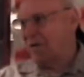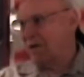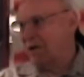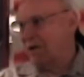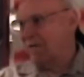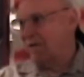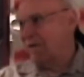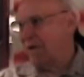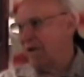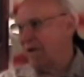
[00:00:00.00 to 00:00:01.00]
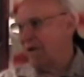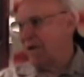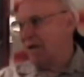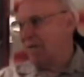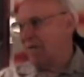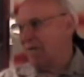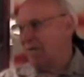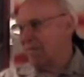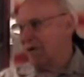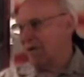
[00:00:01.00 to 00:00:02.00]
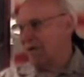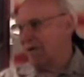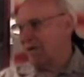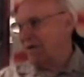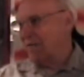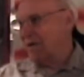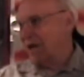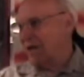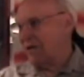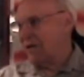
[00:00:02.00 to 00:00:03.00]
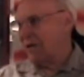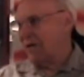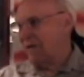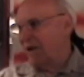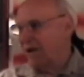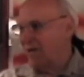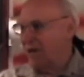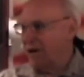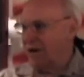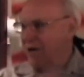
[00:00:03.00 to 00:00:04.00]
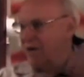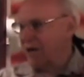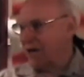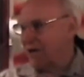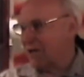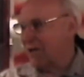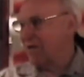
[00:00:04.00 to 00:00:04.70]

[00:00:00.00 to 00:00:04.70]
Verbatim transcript: leave, mm -hmm. but you take your leave on the way to your next,